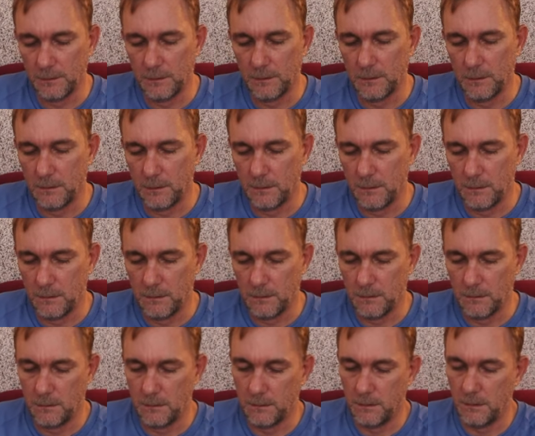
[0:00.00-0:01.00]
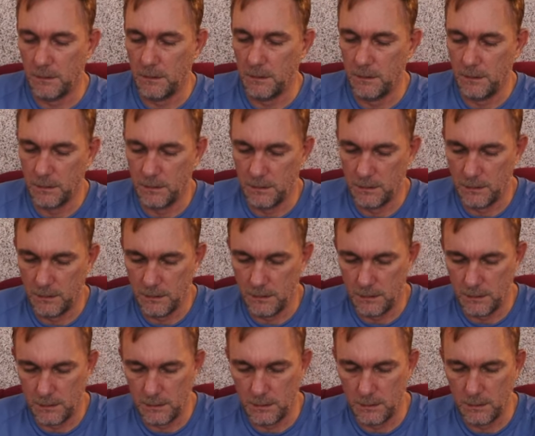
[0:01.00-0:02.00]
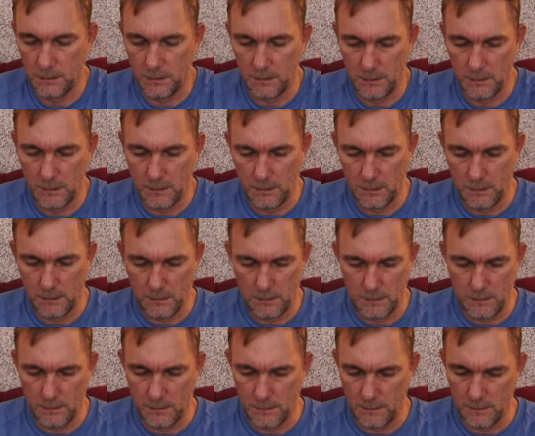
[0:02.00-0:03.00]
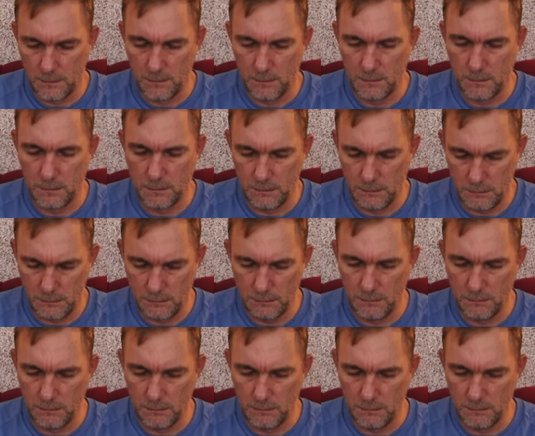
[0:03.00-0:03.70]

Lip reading: (silence)